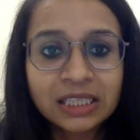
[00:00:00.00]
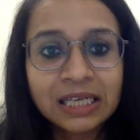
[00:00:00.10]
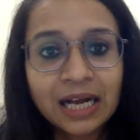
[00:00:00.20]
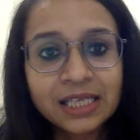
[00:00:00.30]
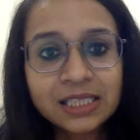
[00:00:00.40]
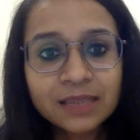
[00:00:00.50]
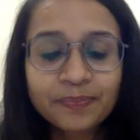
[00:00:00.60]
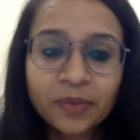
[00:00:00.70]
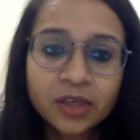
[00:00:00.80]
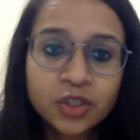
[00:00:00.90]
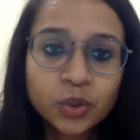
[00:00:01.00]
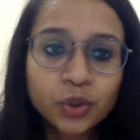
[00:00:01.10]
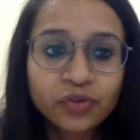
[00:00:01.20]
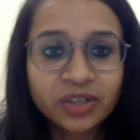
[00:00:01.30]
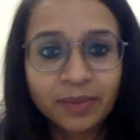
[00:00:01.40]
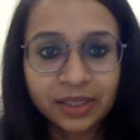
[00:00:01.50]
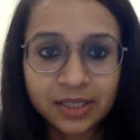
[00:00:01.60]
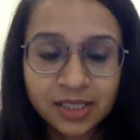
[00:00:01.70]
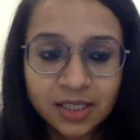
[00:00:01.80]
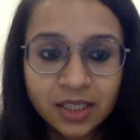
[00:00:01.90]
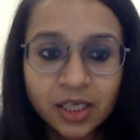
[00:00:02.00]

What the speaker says: in last 2 to 3 months.